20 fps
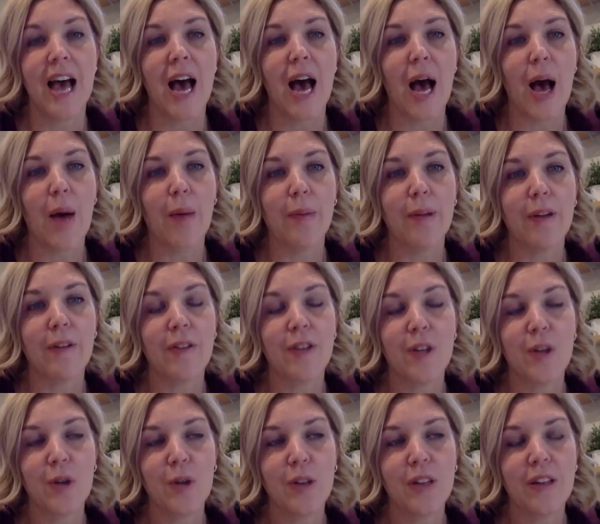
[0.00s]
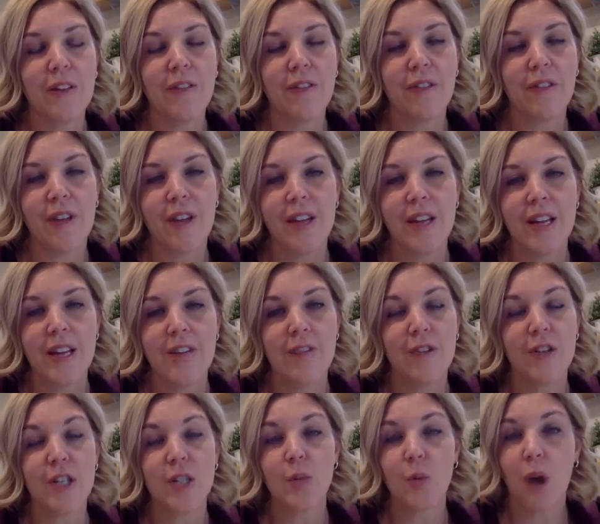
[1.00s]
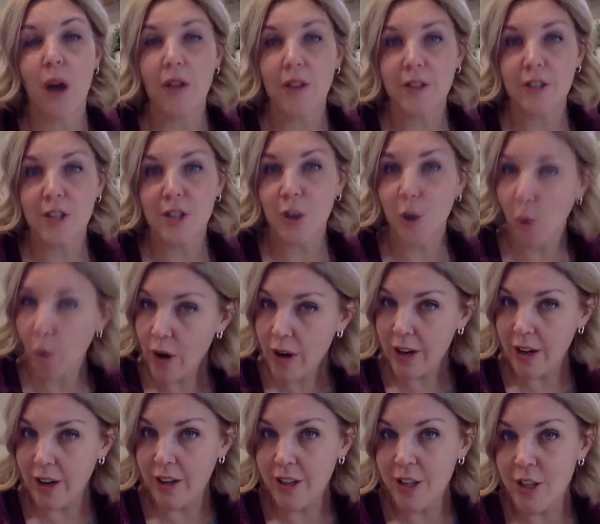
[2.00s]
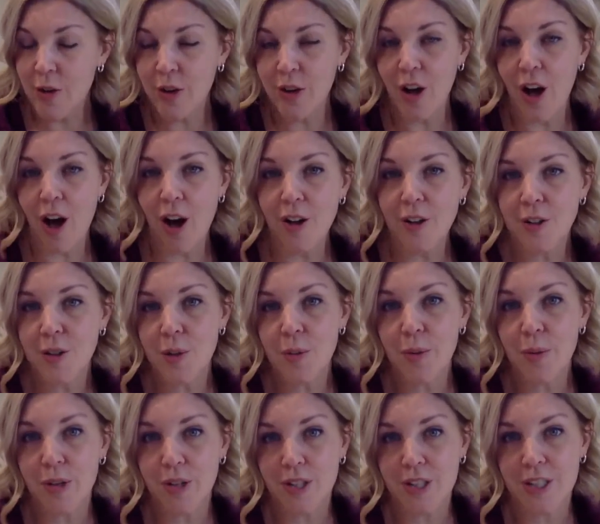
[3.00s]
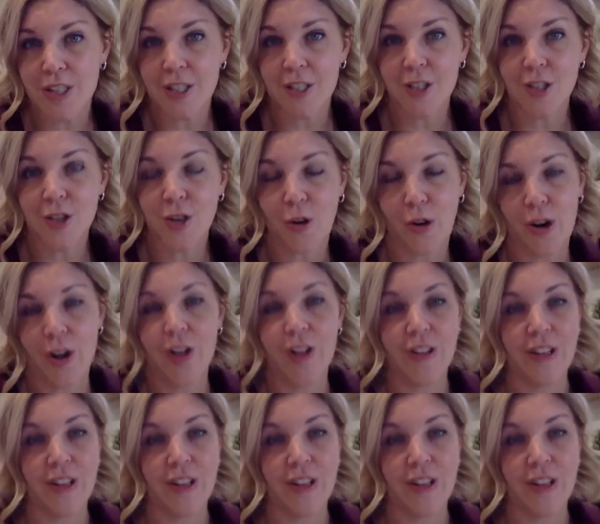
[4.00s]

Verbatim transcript: Um, if you live if you just want the tutorial, you can also purchase the tutorial.